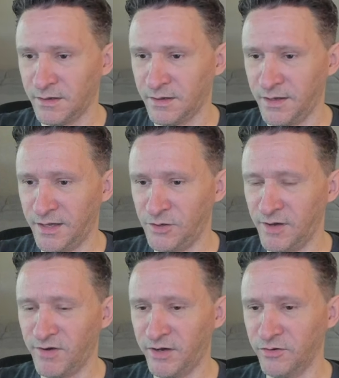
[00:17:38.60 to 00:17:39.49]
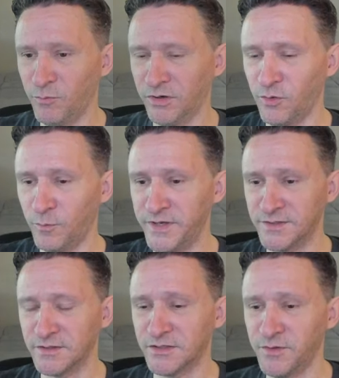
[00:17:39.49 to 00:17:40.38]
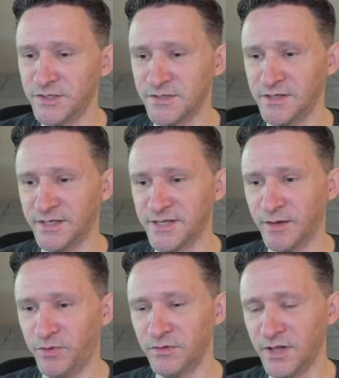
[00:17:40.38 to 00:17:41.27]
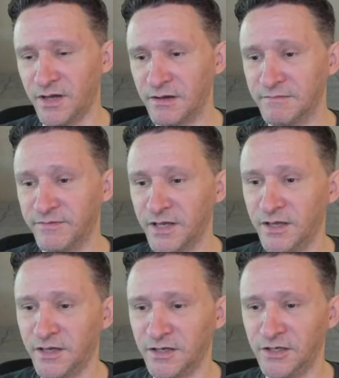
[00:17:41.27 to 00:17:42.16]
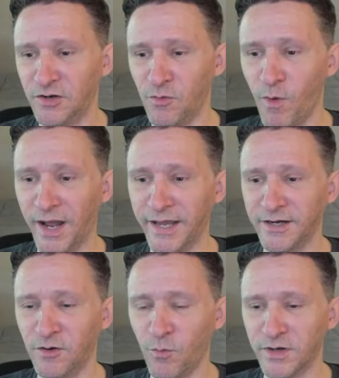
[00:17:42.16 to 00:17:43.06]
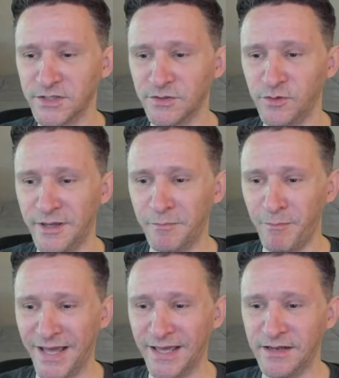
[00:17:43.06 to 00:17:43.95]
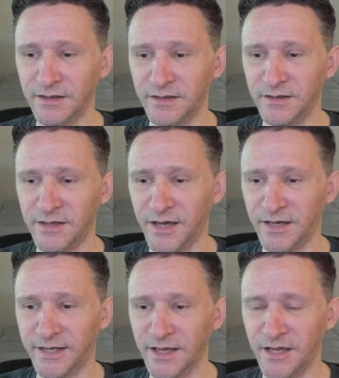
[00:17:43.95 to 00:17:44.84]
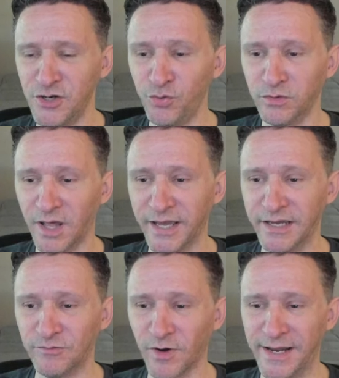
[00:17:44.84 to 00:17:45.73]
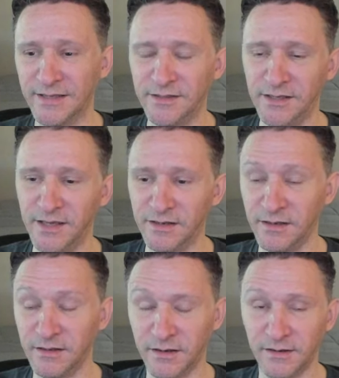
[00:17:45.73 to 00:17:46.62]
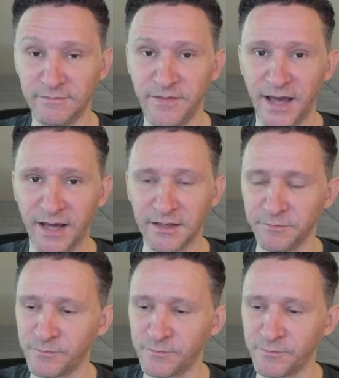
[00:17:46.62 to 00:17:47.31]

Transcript: And you have 101 gold pieces. So this is an example of, you know, why I don't want to embed a new line right at the end of that